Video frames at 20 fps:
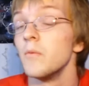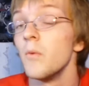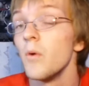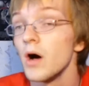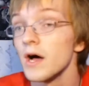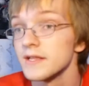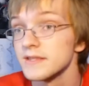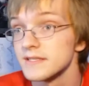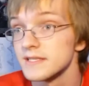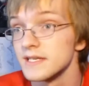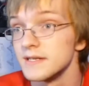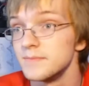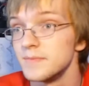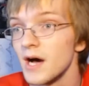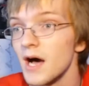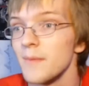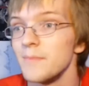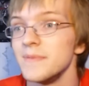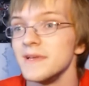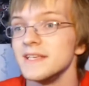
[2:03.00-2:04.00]
wanted
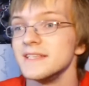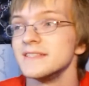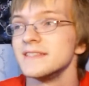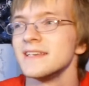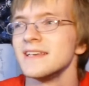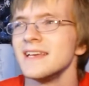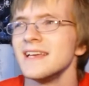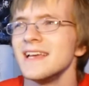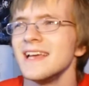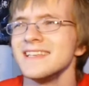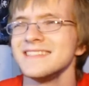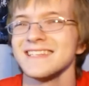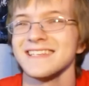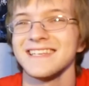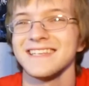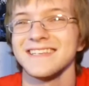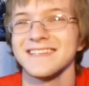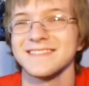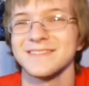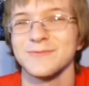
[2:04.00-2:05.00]
puppies. It's
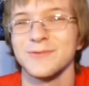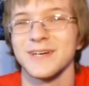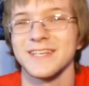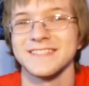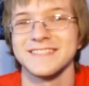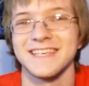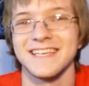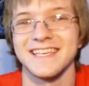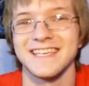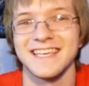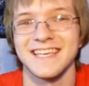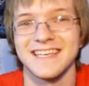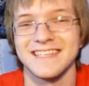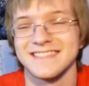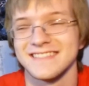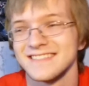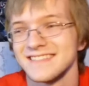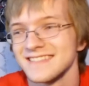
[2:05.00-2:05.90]
like he doesn't want to say kids.